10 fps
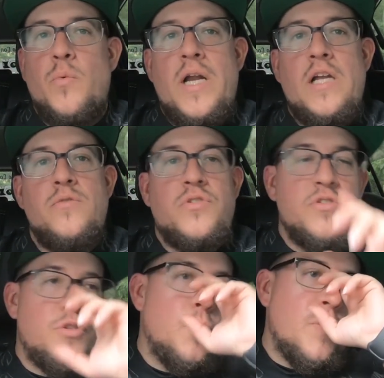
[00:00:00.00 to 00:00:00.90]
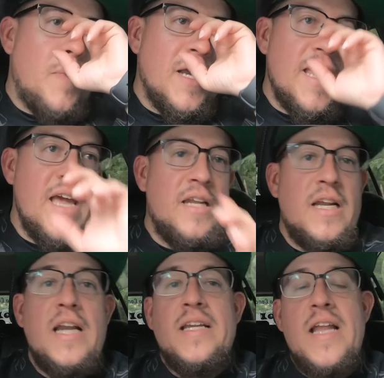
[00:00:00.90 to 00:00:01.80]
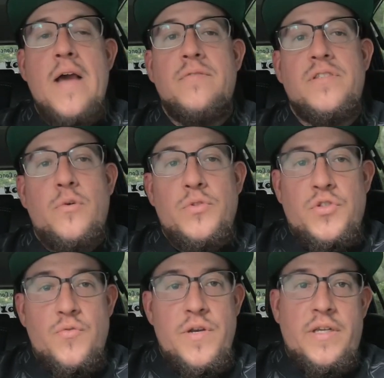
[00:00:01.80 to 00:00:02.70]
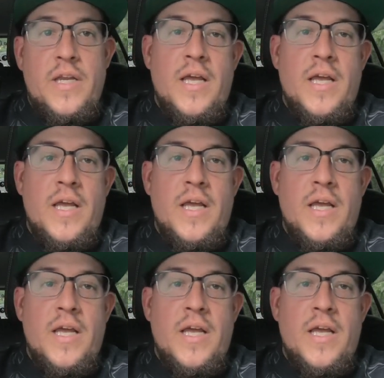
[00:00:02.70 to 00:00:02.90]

When I used to shoot with my Canon, I didn't have a tilt screen.